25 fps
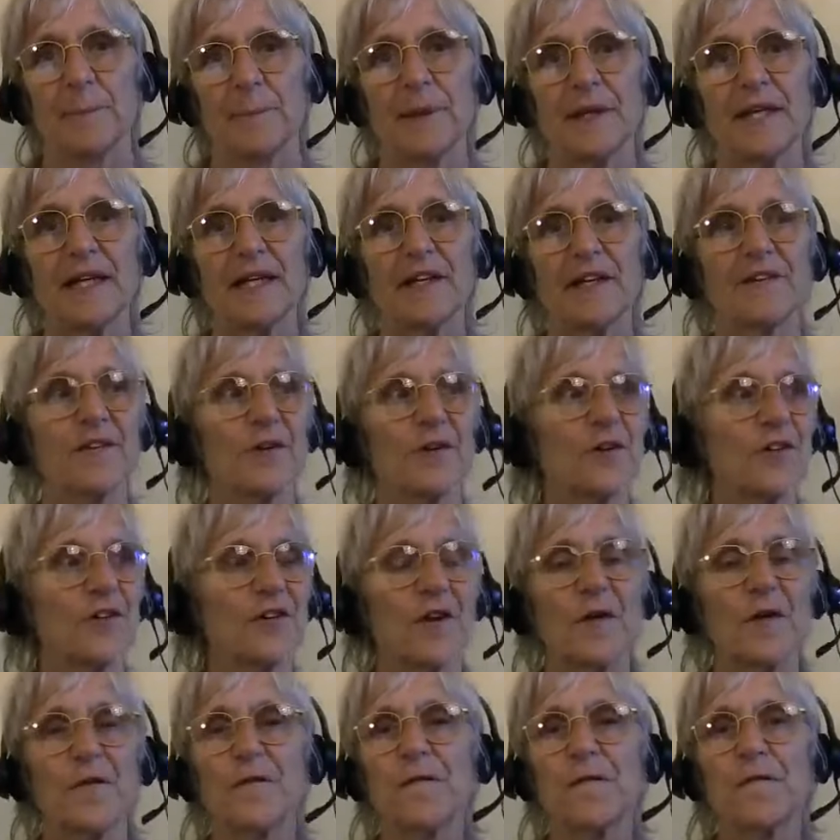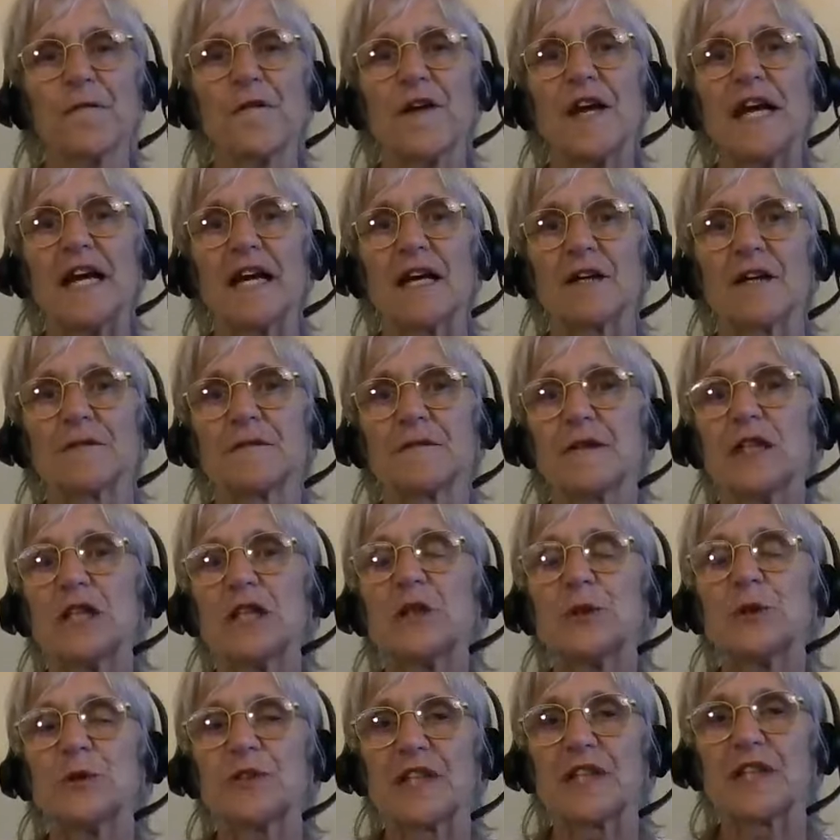But there's also fear of
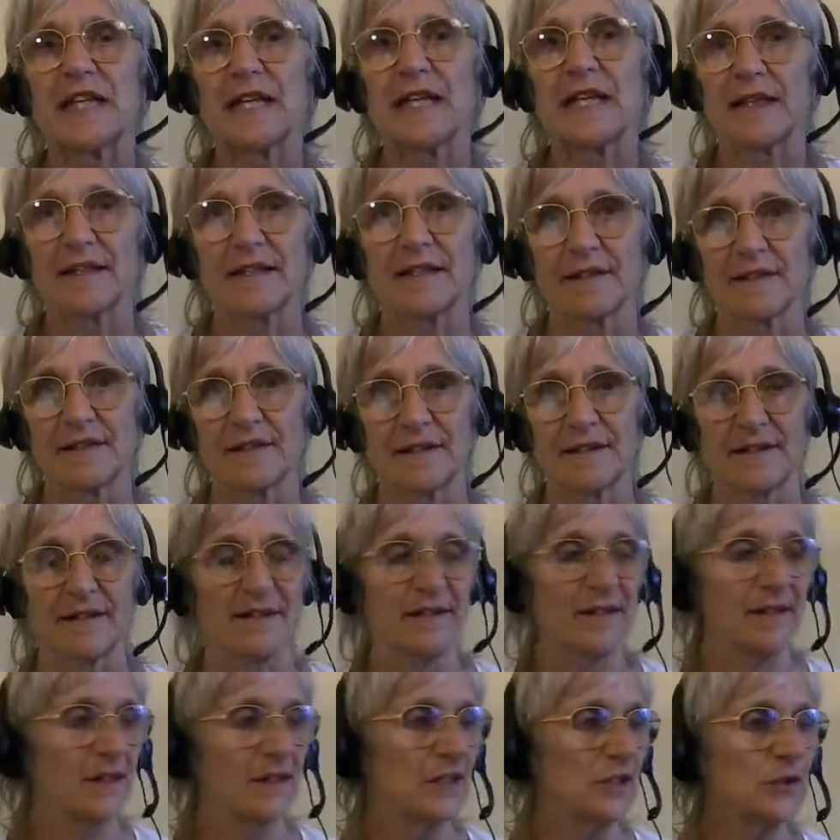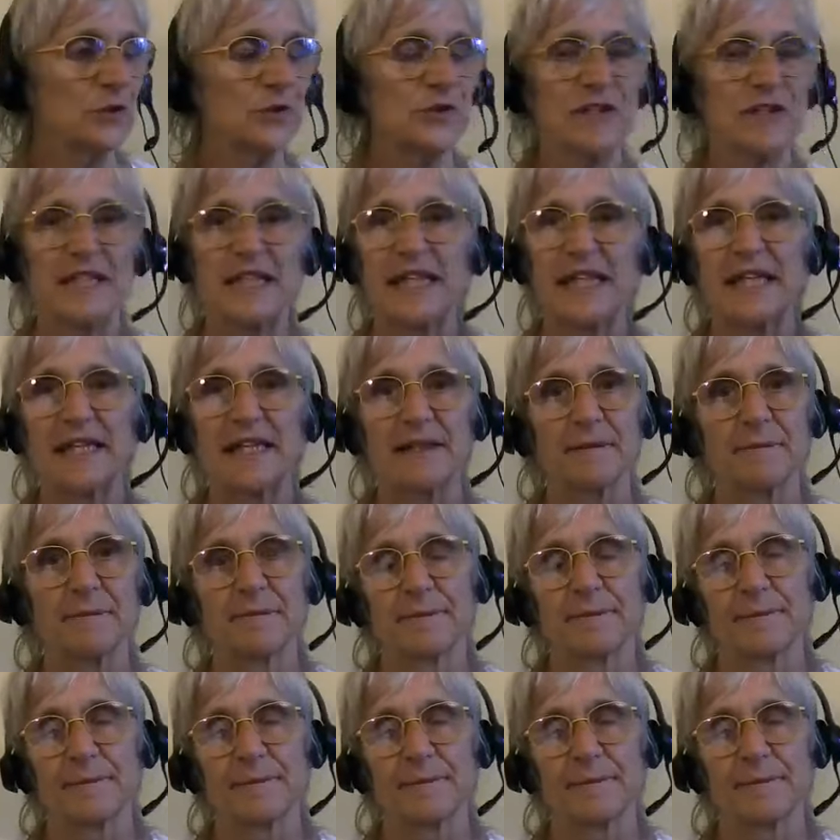losing losing it,